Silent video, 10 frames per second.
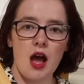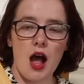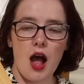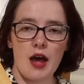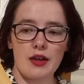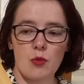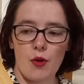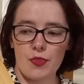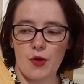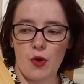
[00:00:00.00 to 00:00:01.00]
and I
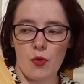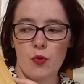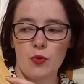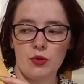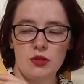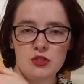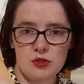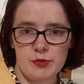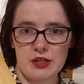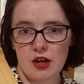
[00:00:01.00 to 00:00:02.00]
want the hole to
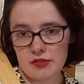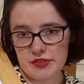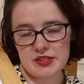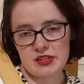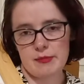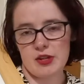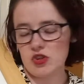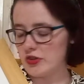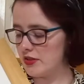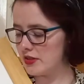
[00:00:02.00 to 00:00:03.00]
be of this
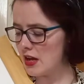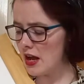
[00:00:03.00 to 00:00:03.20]
dimensions.